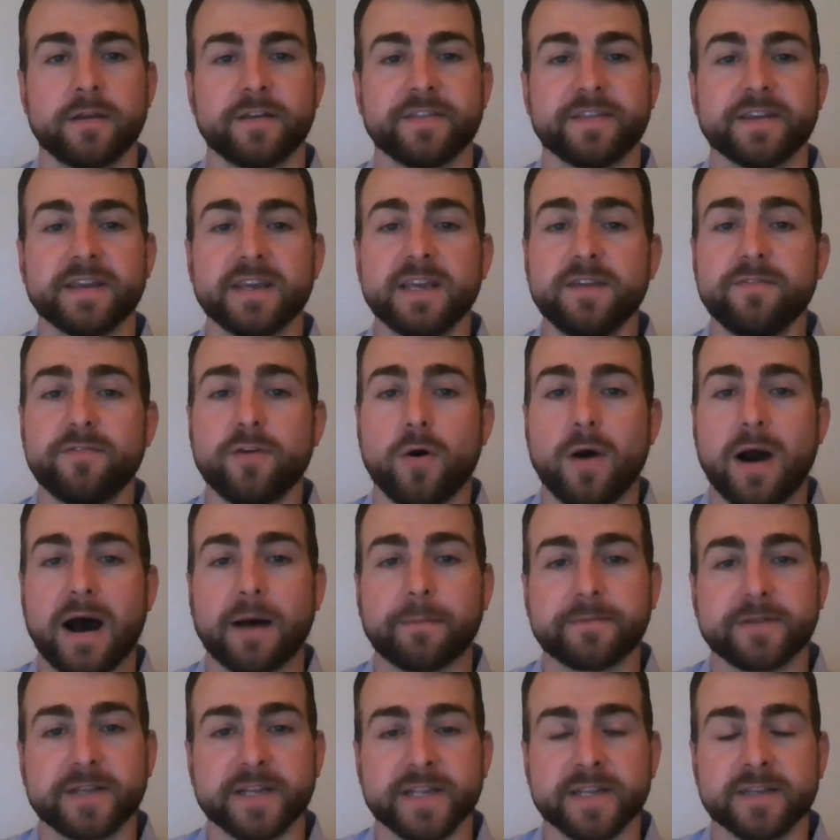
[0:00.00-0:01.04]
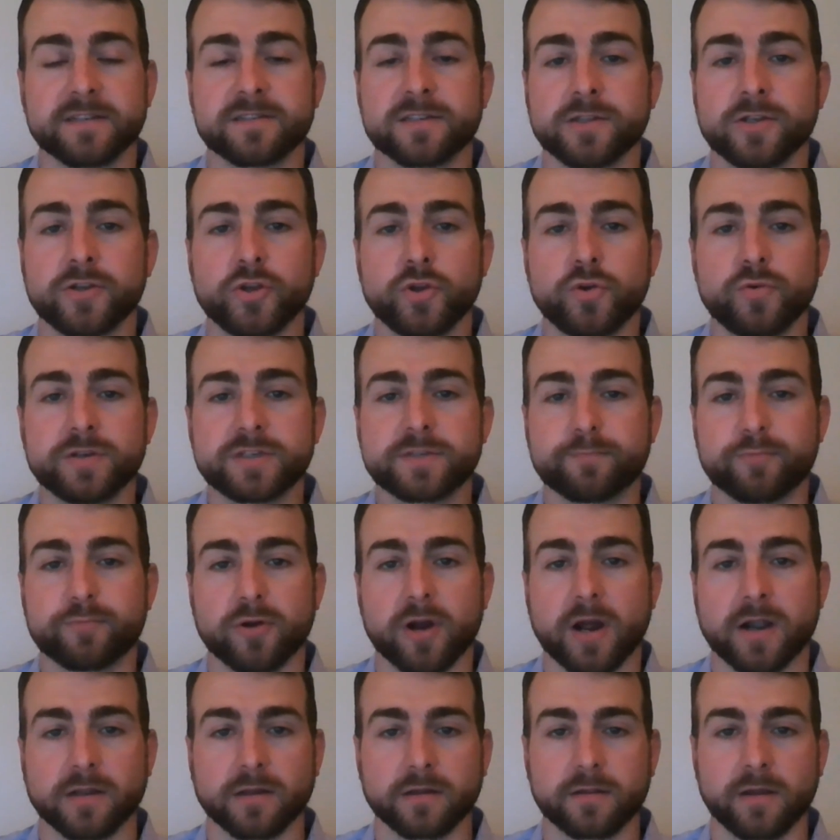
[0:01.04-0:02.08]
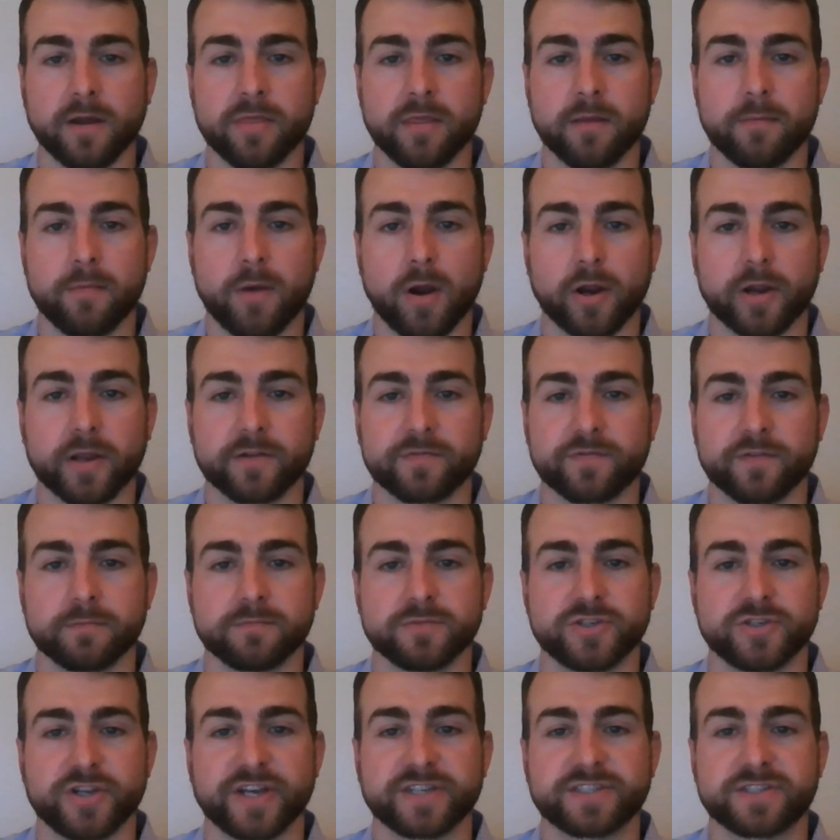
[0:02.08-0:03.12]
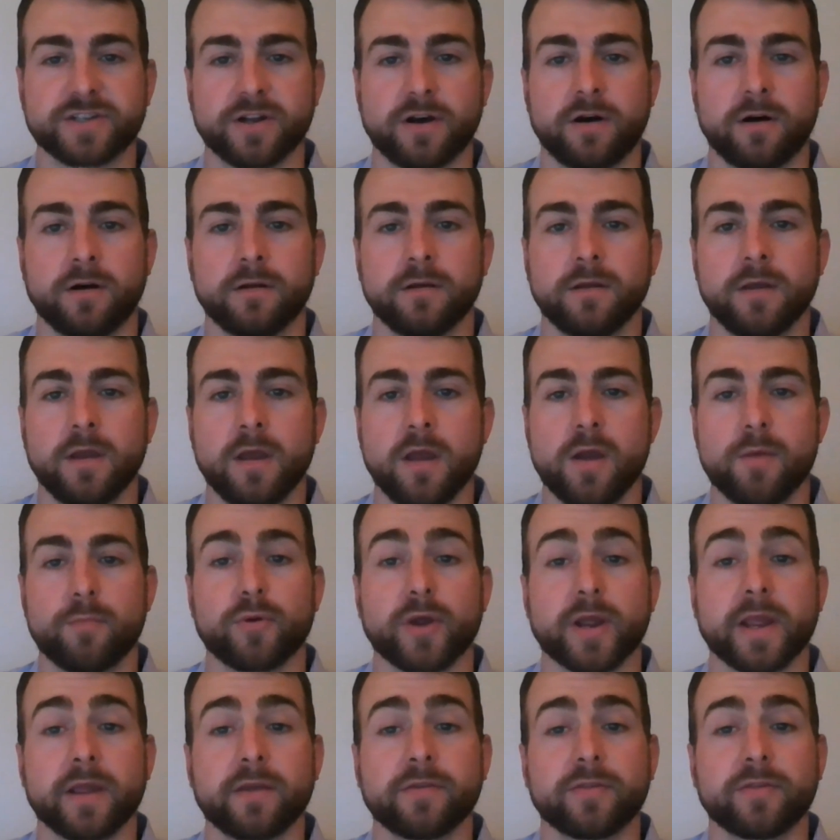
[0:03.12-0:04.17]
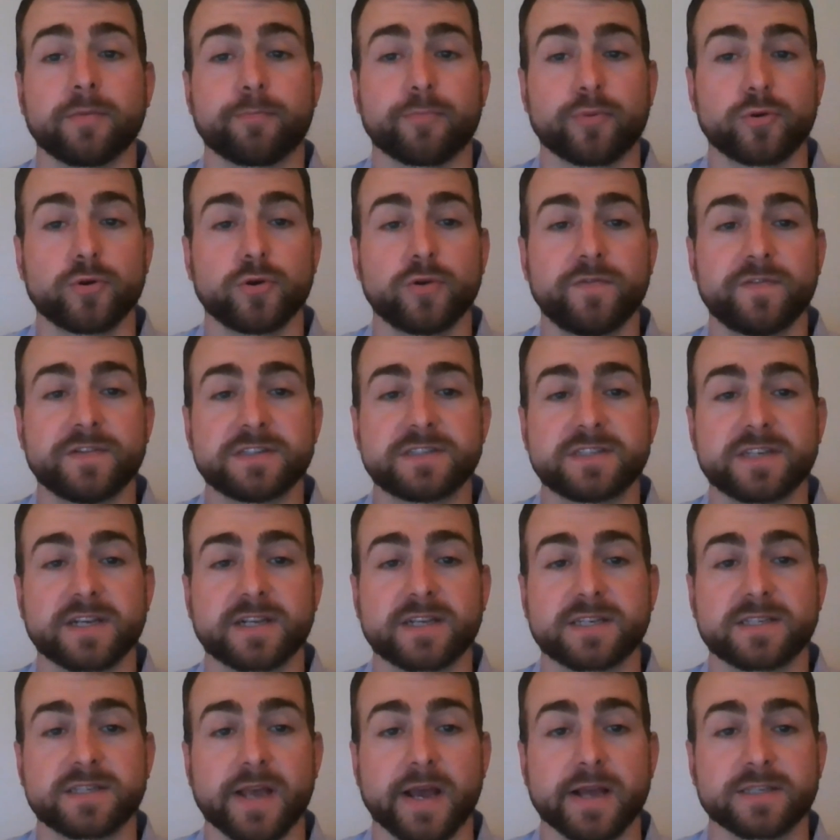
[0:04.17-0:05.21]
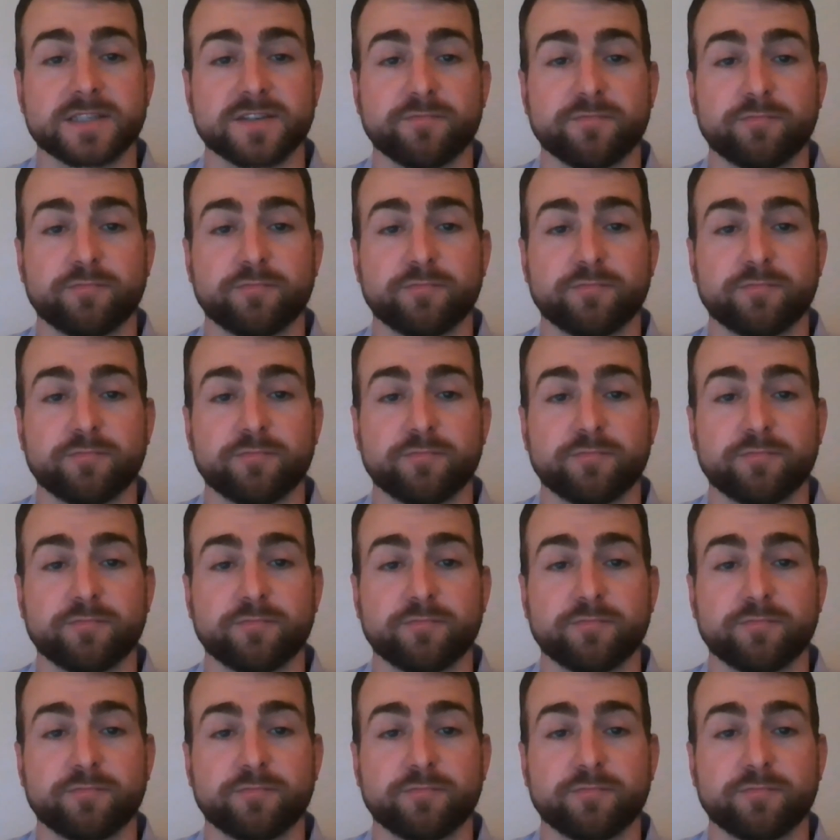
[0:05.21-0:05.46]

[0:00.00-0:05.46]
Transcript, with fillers: The EVO Opti is the newest product on the market from Gestal, bringing the proven success of